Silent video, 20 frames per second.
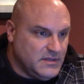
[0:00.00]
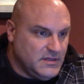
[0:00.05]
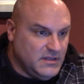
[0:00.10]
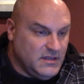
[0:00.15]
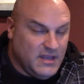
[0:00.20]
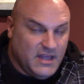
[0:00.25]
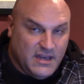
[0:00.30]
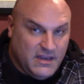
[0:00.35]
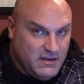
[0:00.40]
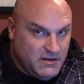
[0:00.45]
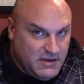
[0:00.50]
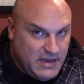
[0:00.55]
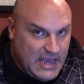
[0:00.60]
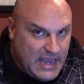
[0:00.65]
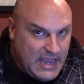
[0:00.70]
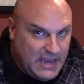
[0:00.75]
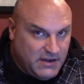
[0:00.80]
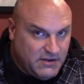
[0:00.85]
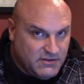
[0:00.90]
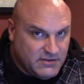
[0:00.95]
Any
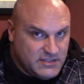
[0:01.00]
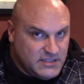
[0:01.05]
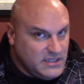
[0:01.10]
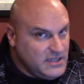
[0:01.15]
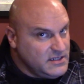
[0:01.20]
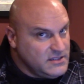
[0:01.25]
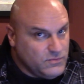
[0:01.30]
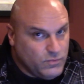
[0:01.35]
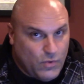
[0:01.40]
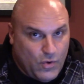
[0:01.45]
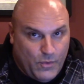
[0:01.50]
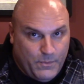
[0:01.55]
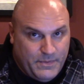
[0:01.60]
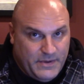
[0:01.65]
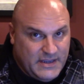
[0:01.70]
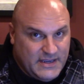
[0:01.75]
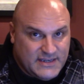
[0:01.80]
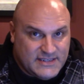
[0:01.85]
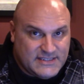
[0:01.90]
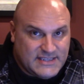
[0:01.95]
inaccuracies won't
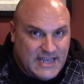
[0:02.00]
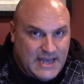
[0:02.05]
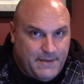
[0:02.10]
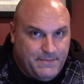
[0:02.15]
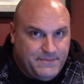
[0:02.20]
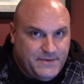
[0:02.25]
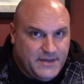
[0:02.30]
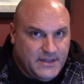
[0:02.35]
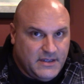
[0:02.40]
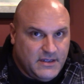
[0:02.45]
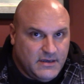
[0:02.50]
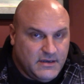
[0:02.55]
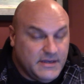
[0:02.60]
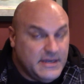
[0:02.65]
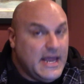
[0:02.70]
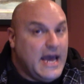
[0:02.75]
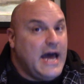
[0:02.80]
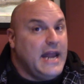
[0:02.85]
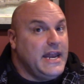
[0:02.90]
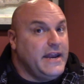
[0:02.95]
be accepted.
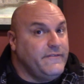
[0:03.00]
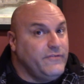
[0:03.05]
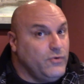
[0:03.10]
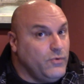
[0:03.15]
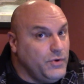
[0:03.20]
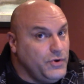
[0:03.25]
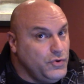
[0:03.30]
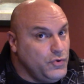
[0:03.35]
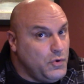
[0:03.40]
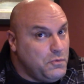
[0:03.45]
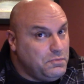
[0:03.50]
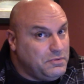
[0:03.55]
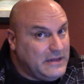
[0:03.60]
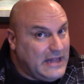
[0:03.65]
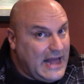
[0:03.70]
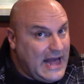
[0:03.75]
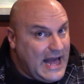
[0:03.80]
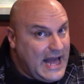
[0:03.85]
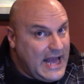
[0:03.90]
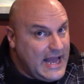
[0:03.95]
Not everyone who
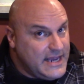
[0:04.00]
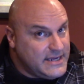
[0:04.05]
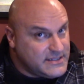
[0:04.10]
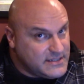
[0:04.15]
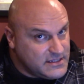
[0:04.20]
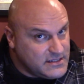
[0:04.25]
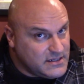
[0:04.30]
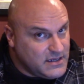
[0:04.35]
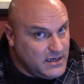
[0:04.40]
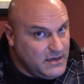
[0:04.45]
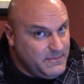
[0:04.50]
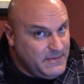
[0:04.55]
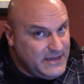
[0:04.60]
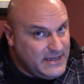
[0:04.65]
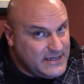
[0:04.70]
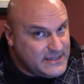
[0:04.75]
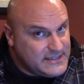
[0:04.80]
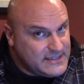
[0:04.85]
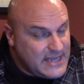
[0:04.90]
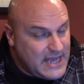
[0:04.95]
applies is going to be
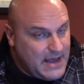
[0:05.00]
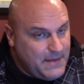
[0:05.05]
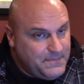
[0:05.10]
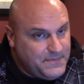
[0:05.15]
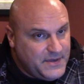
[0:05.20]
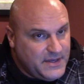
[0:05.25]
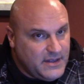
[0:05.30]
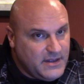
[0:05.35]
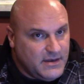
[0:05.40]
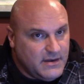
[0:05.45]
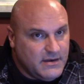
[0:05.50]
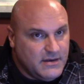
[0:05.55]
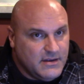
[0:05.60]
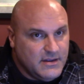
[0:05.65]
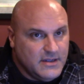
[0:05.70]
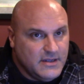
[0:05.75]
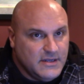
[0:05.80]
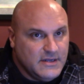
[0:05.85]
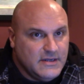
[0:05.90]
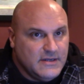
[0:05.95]
accepted.
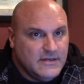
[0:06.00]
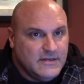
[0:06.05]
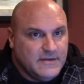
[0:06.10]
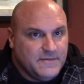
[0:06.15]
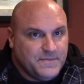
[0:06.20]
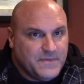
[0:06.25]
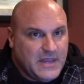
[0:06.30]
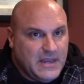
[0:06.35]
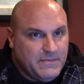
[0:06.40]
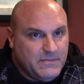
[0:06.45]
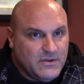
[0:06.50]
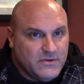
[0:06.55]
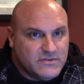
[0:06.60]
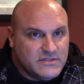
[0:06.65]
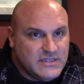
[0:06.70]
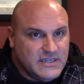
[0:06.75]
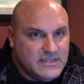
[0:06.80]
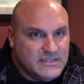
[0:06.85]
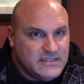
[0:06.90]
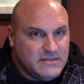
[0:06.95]
Keep those
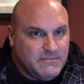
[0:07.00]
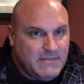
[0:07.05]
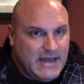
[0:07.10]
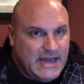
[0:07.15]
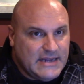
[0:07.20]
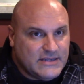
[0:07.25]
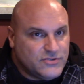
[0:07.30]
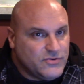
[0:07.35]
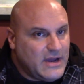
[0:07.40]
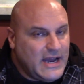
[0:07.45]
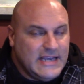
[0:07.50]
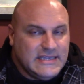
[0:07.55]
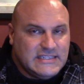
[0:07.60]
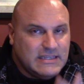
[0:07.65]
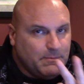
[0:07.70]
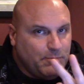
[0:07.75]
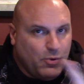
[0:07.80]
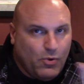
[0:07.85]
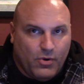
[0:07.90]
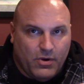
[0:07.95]
things in mind. So I
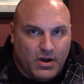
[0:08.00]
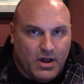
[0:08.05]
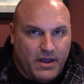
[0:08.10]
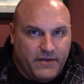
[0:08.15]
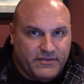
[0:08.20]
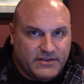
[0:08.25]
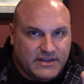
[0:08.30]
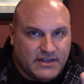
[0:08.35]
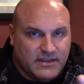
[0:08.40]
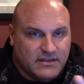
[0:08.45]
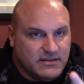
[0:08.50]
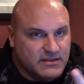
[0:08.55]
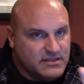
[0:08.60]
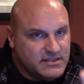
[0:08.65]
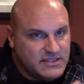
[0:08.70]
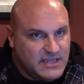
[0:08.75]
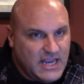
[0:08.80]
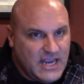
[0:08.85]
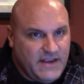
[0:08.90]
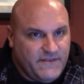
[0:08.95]
support everything. The
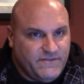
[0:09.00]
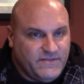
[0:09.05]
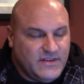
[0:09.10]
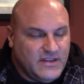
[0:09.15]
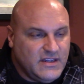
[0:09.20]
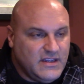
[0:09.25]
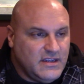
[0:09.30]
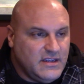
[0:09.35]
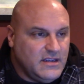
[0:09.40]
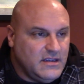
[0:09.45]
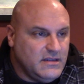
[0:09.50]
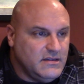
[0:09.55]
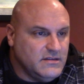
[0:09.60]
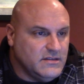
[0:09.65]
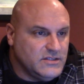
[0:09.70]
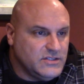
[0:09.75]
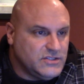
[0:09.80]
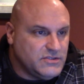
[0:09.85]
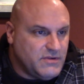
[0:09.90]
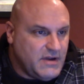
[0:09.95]
safety, the
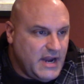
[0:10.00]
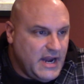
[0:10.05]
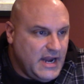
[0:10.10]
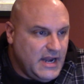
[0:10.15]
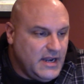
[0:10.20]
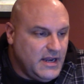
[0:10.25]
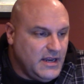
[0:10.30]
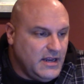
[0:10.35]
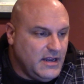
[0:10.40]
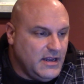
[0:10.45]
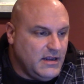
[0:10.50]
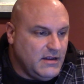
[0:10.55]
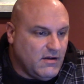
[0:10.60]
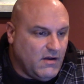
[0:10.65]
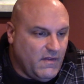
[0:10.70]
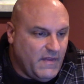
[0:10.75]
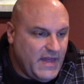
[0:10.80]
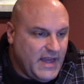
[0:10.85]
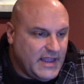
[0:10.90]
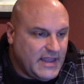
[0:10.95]
training,
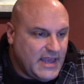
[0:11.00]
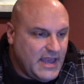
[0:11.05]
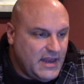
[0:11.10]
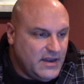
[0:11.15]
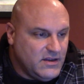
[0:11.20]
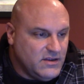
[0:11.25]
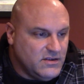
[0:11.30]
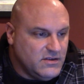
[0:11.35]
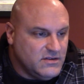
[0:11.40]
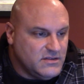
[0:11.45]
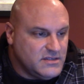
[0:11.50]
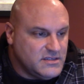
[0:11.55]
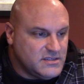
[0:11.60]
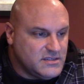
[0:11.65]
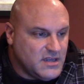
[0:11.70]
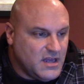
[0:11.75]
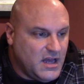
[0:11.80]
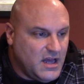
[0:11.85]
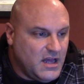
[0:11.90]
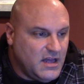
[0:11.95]
all that kind of good
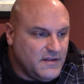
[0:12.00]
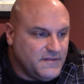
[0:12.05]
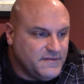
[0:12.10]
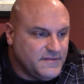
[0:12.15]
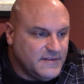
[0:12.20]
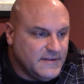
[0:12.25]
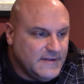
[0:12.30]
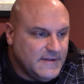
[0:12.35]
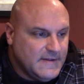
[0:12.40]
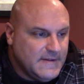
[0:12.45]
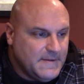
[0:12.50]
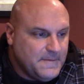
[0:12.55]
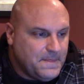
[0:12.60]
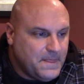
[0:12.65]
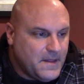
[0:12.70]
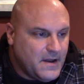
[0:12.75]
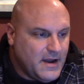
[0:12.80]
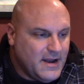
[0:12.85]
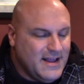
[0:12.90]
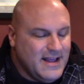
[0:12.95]
stuff.
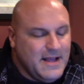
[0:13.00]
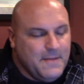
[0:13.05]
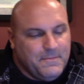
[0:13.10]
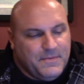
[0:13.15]
All right.